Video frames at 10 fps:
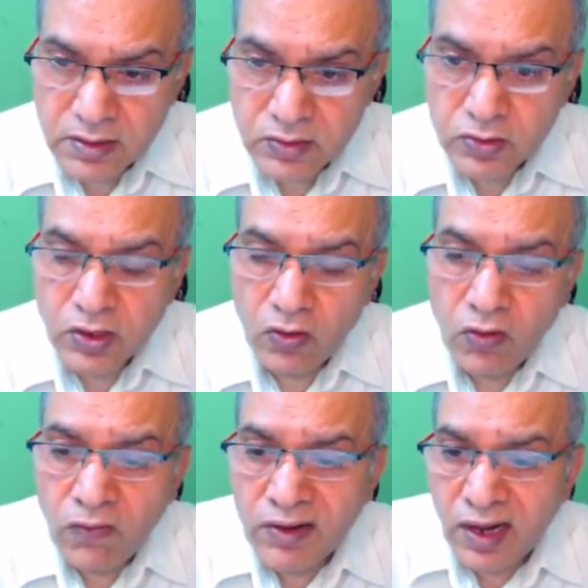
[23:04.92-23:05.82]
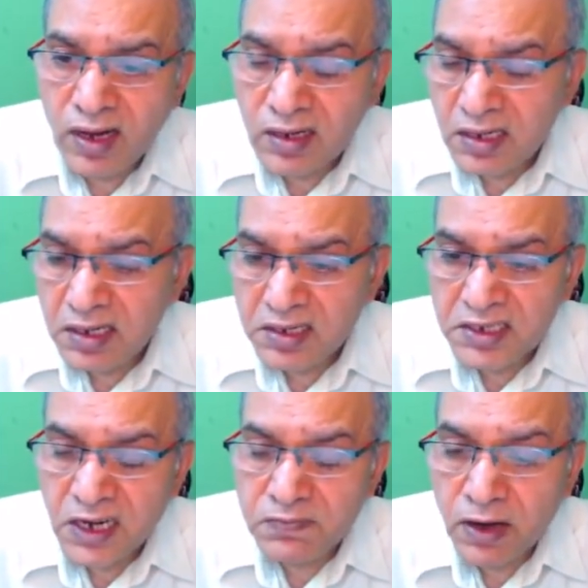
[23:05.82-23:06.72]
So the overall
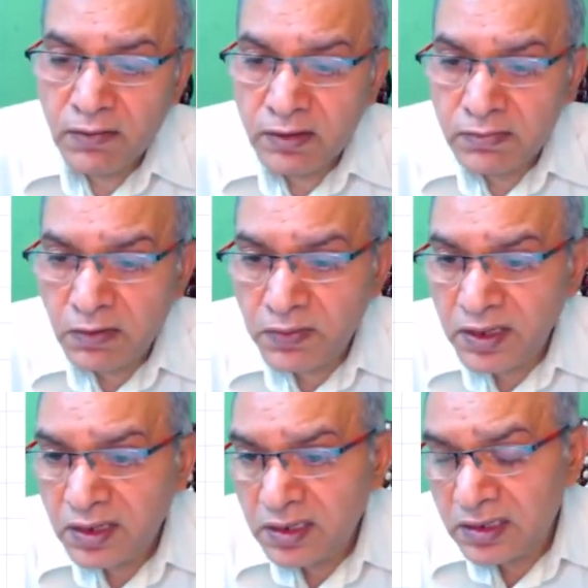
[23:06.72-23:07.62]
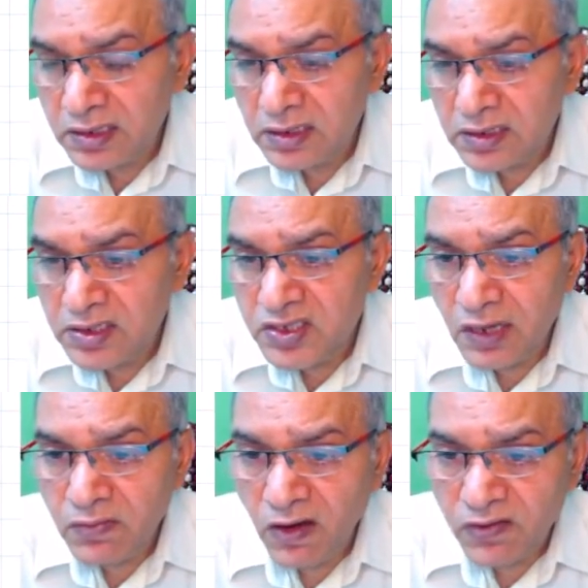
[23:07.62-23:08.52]
real power will be
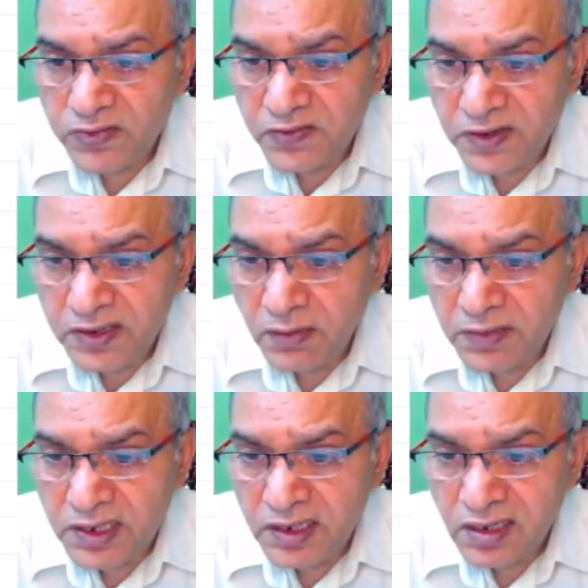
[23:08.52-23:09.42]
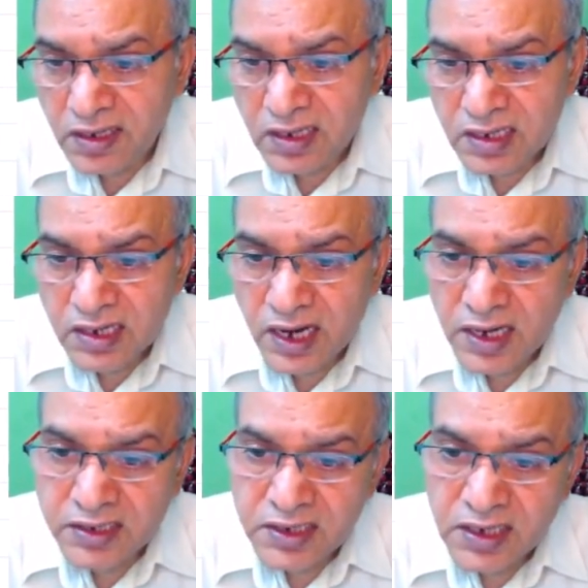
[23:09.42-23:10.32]
sum of the fundamental
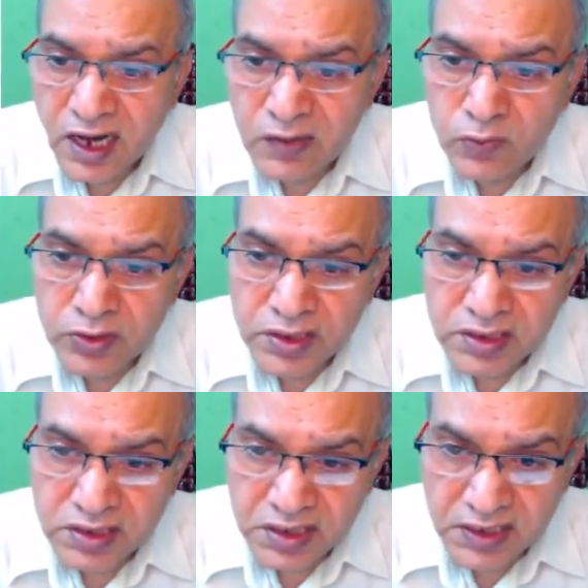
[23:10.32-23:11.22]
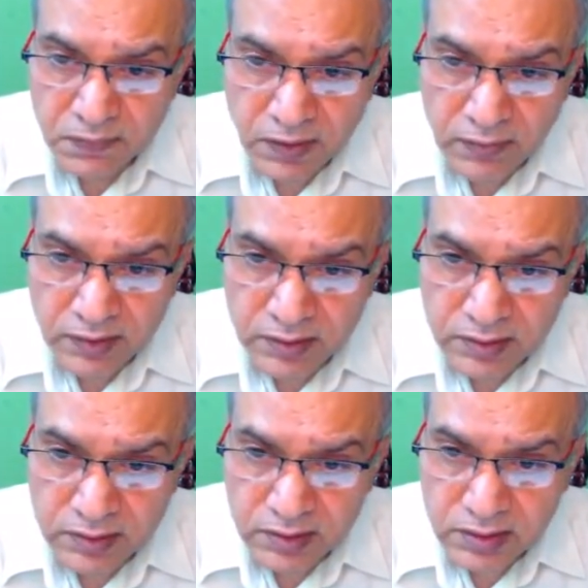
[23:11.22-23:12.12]
and the harmonic real power.
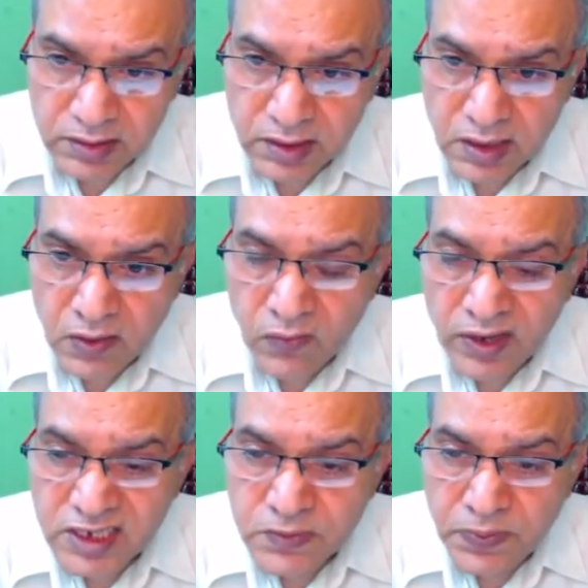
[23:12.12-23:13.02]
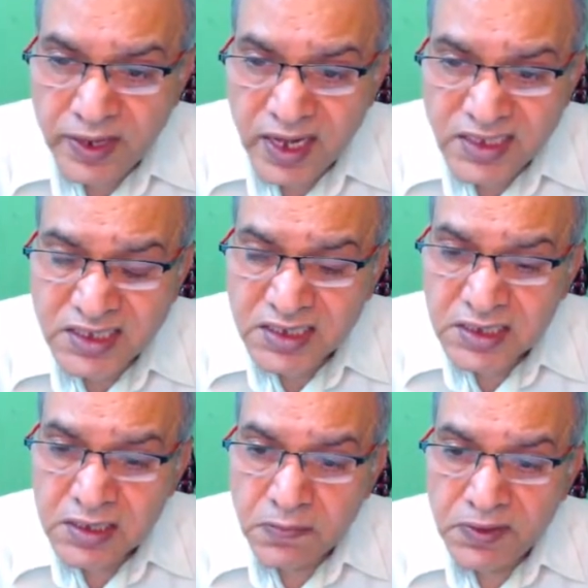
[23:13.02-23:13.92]
What is pH?
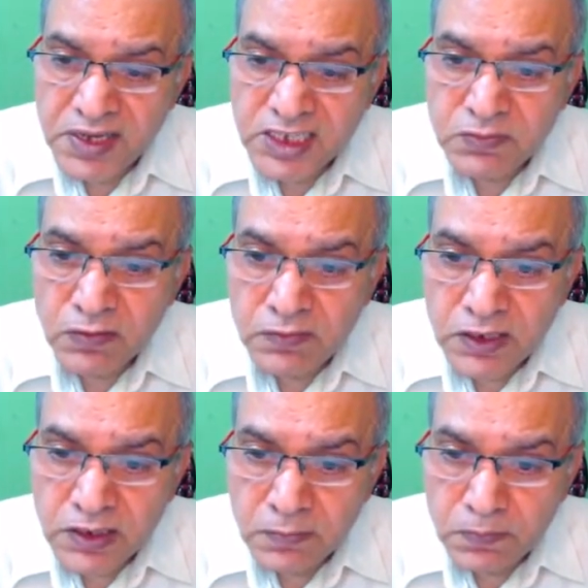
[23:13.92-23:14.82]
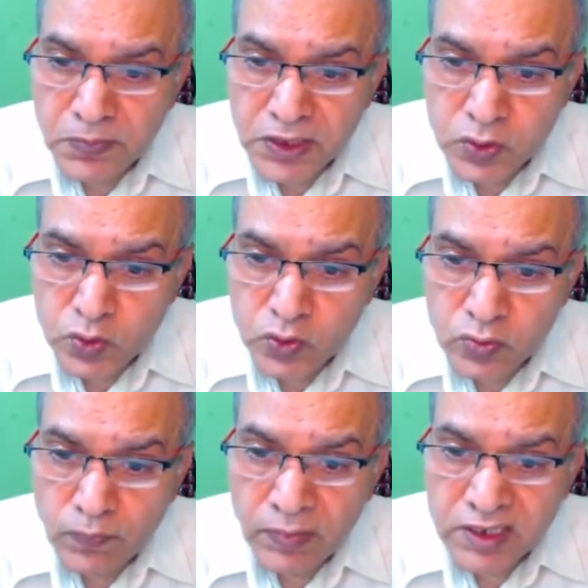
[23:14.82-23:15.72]
pH will be P2
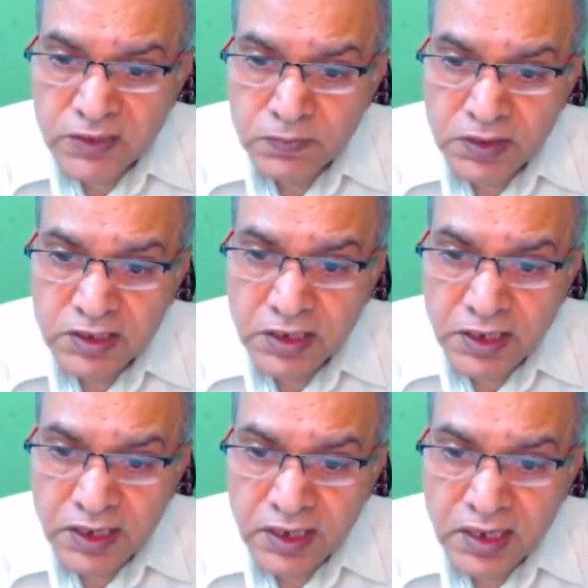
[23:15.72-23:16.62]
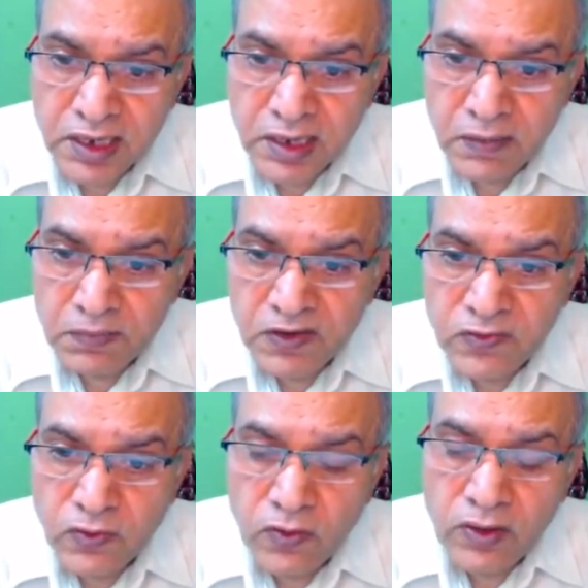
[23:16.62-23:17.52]
plus P3,
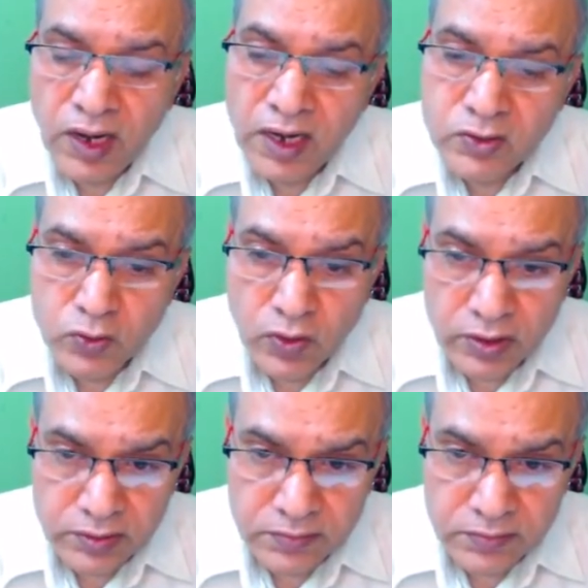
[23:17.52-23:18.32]
P4 and so on.